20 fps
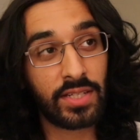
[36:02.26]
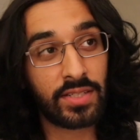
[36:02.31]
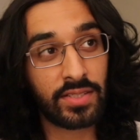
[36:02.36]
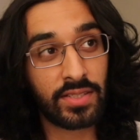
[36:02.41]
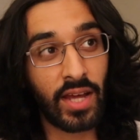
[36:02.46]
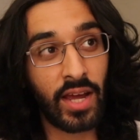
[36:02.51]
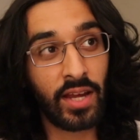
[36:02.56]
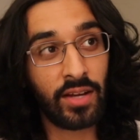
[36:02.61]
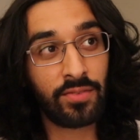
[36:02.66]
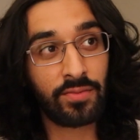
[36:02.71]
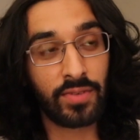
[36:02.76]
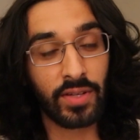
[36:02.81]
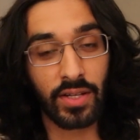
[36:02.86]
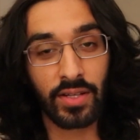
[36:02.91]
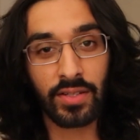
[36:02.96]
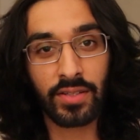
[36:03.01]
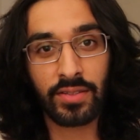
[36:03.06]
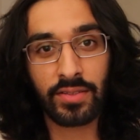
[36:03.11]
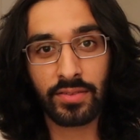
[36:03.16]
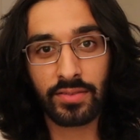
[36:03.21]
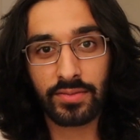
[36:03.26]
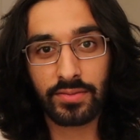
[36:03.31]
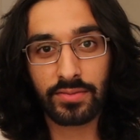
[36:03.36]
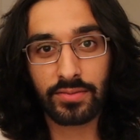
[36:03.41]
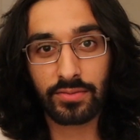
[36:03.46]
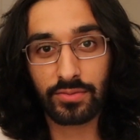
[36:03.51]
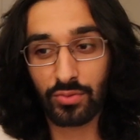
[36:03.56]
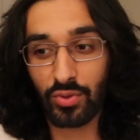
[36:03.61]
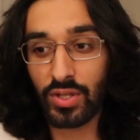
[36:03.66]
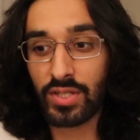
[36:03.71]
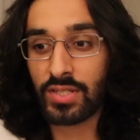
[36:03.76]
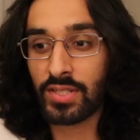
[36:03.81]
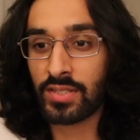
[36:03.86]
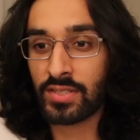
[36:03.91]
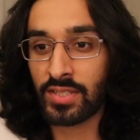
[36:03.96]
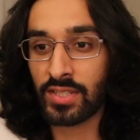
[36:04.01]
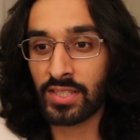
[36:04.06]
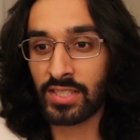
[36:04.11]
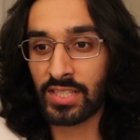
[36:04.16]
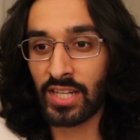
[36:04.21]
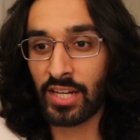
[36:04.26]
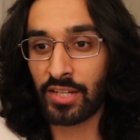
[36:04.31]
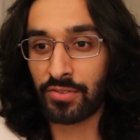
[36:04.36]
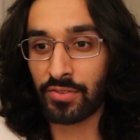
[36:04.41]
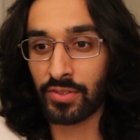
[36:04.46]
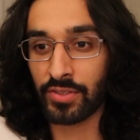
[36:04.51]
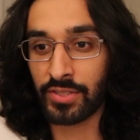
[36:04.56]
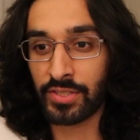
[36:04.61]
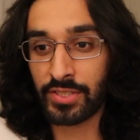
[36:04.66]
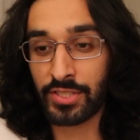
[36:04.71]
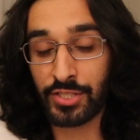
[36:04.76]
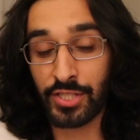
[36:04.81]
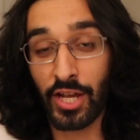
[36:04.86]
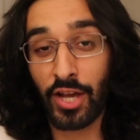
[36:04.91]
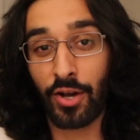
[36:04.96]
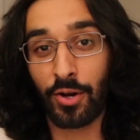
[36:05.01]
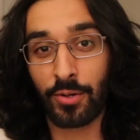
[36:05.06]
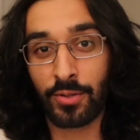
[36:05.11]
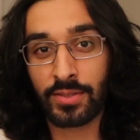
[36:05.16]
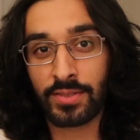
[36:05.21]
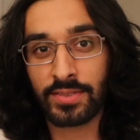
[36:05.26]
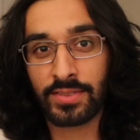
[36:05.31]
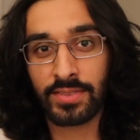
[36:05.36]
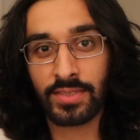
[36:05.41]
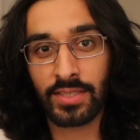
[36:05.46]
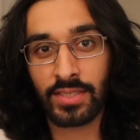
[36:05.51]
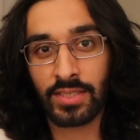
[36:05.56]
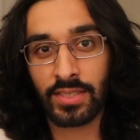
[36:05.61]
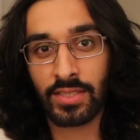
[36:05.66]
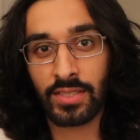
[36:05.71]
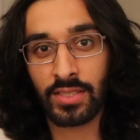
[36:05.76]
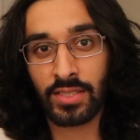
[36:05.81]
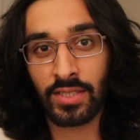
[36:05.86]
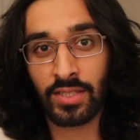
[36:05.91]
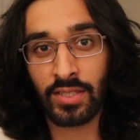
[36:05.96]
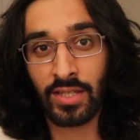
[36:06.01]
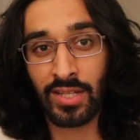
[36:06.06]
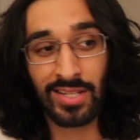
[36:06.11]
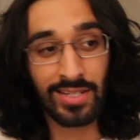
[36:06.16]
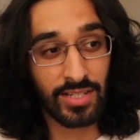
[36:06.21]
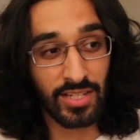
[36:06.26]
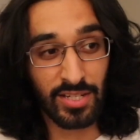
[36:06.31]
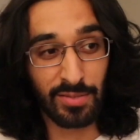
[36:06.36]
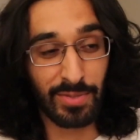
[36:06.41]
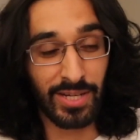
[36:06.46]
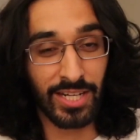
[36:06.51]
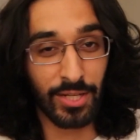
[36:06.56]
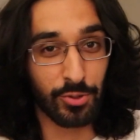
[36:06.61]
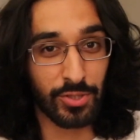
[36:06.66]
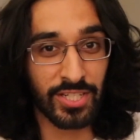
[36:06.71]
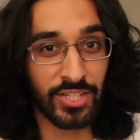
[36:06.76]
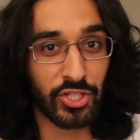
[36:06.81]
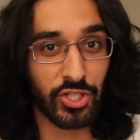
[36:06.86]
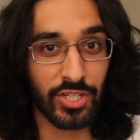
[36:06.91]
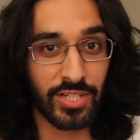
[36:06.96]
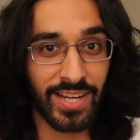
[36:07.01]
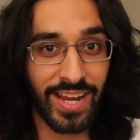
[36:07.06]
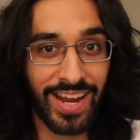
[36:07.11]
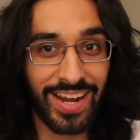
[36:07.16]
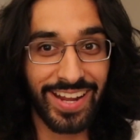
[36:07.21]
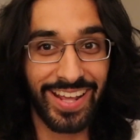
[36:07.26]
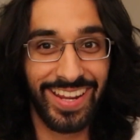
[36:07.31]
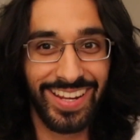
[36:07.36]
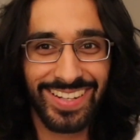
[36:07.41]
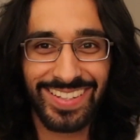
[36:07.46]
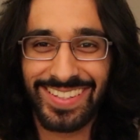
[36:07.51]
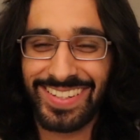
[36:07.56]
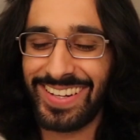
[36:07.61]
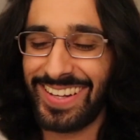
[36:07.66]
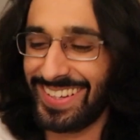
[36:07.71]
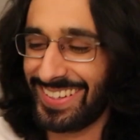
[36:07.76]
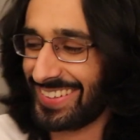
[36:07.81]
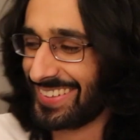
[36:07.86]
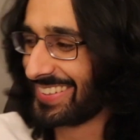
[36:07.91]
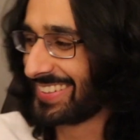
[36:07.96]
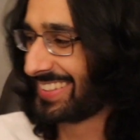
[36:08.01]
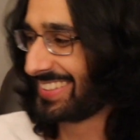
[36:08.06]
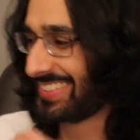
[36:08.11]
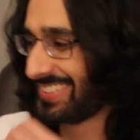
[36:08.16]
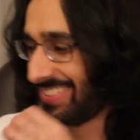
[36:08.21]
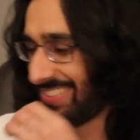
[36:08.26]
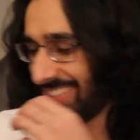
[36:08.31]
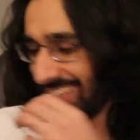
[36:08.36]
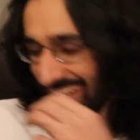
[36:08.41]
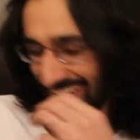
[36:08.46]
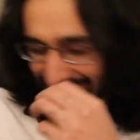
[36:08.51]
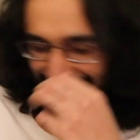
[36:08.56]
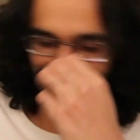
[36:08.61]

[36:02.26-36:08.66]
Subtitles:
Seinfeld was a successful show. Doesn't mean it was entertaining. Shit.